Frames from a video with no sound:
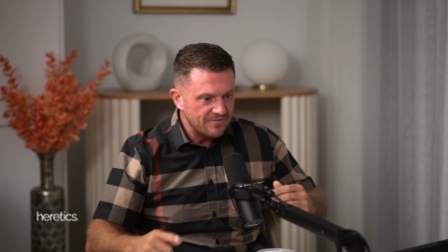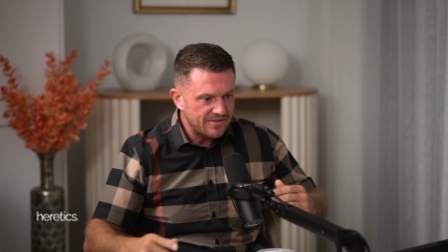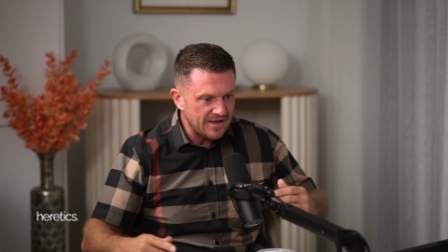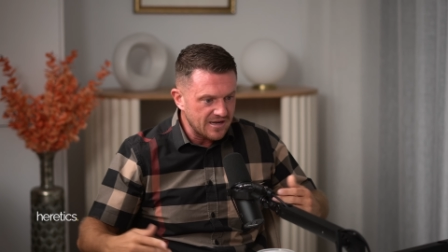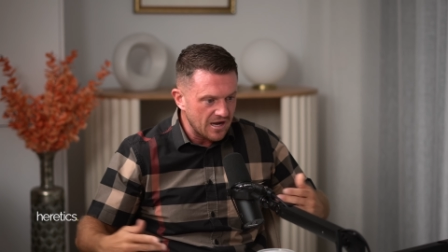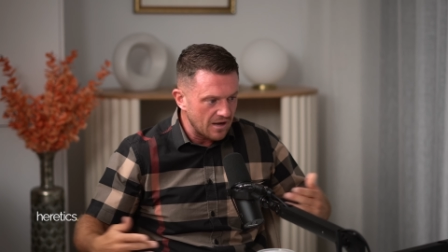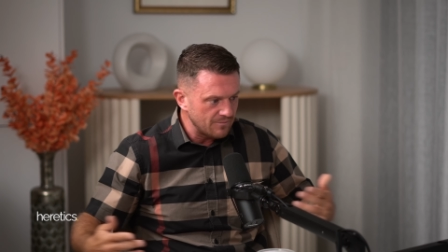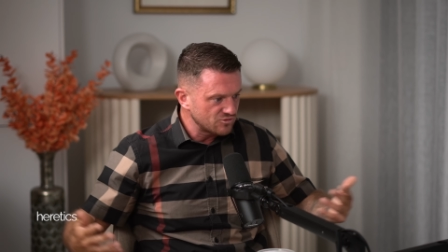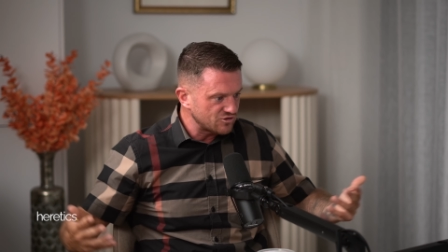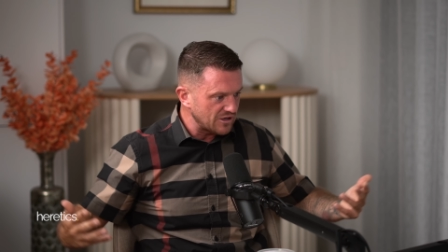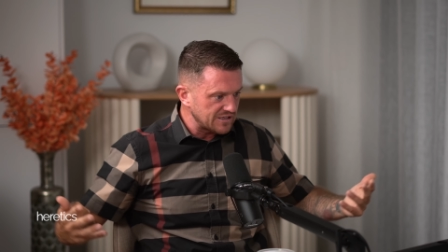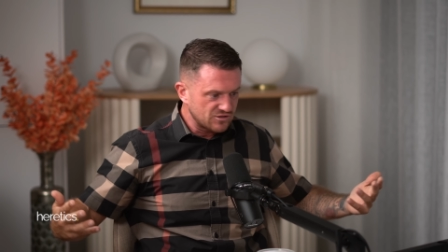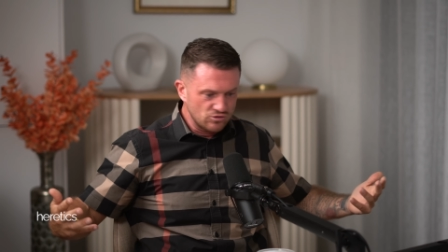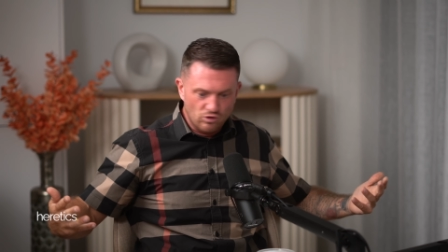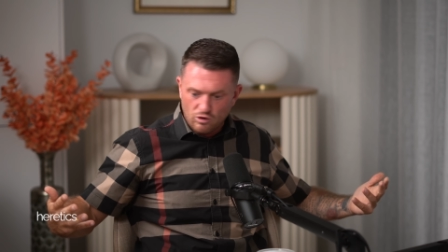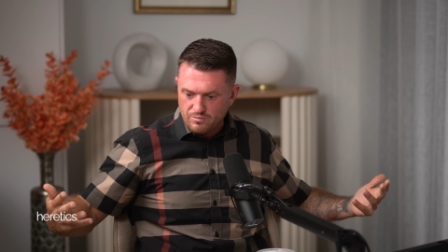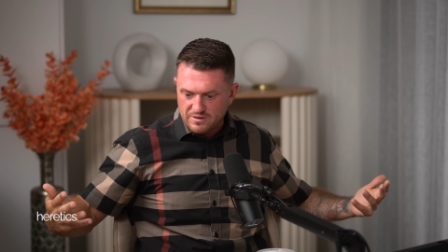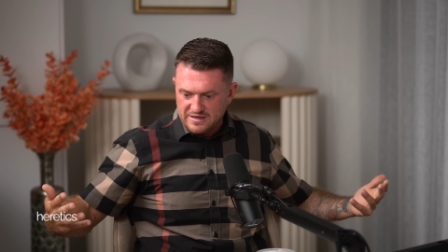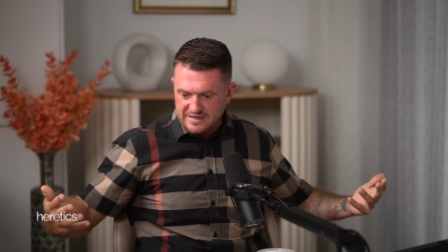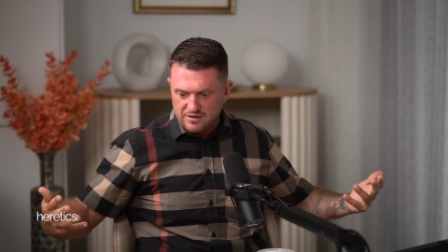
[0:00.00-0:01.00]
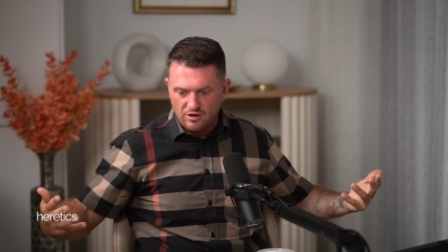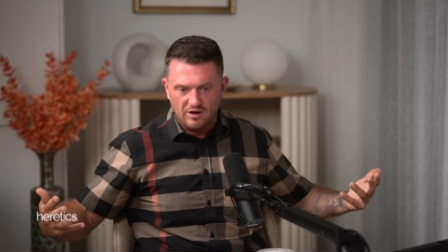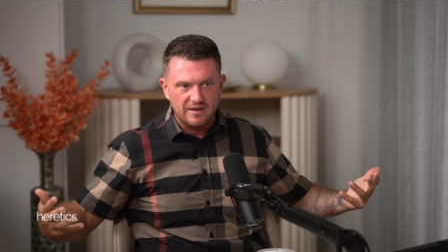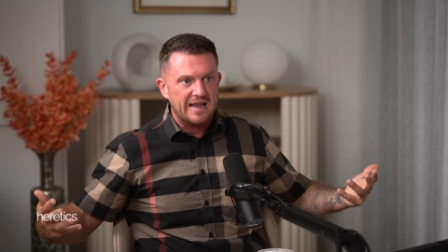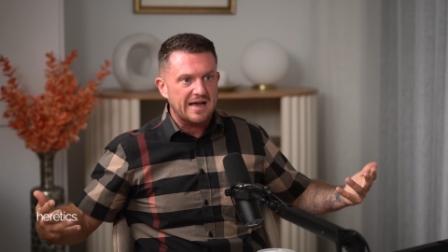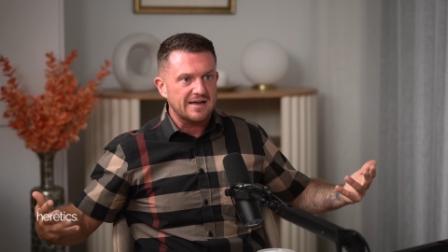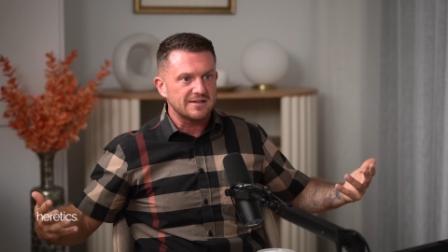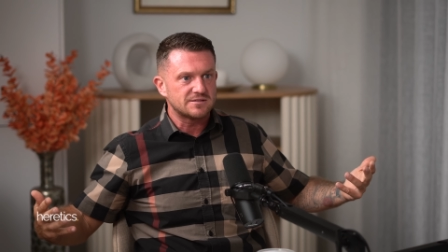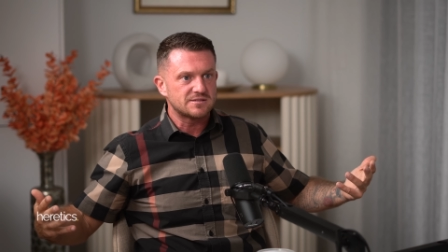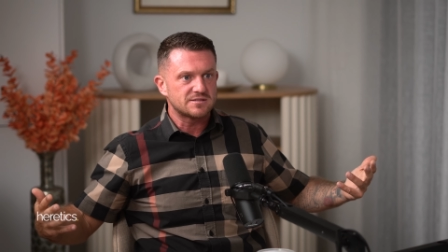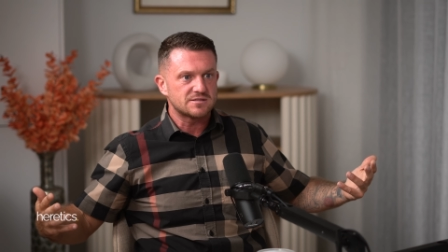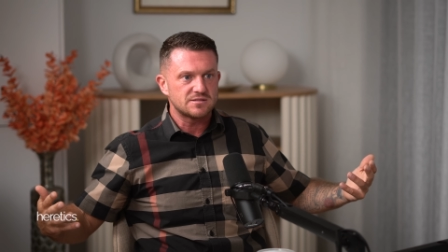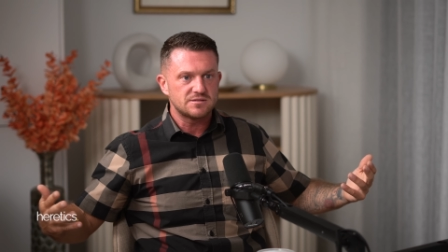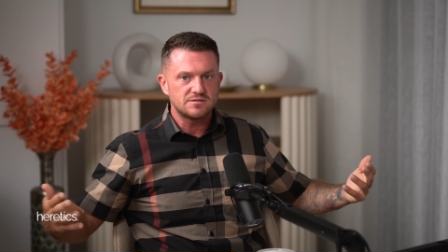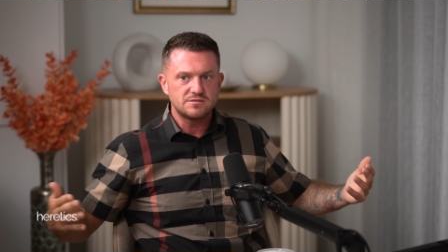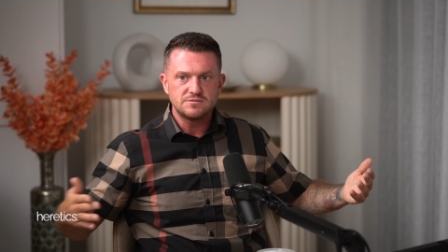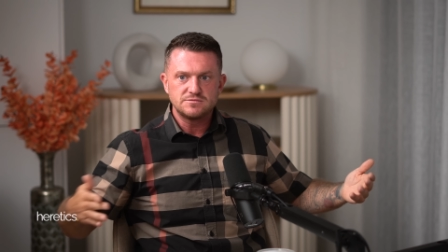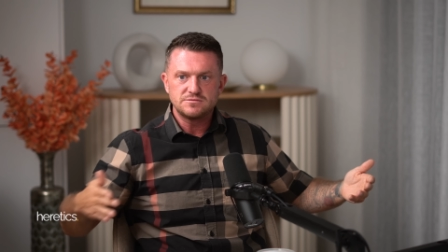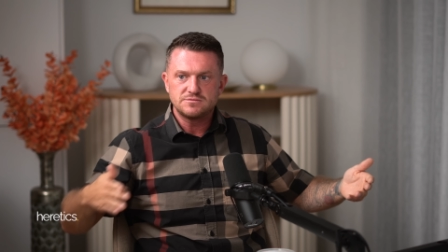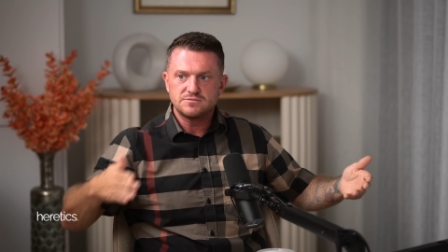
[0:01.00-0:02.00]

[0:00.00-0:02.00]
they come dressed normally like lads.